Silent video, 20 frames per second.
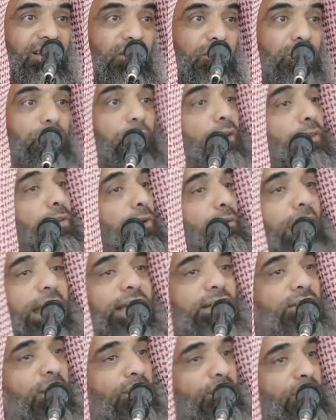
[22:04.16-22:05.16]
for the
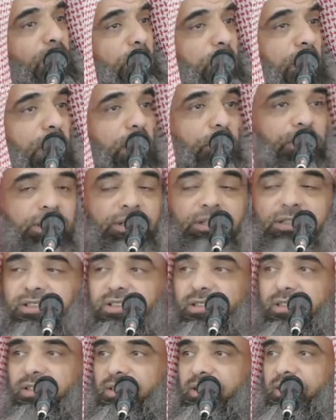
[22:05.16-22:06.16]
right of the
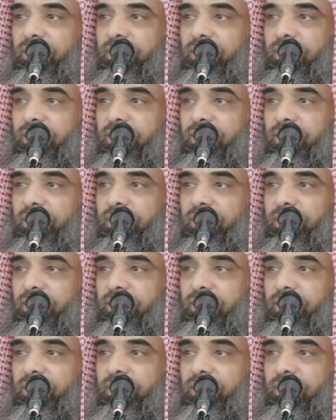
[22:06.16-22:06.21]
parents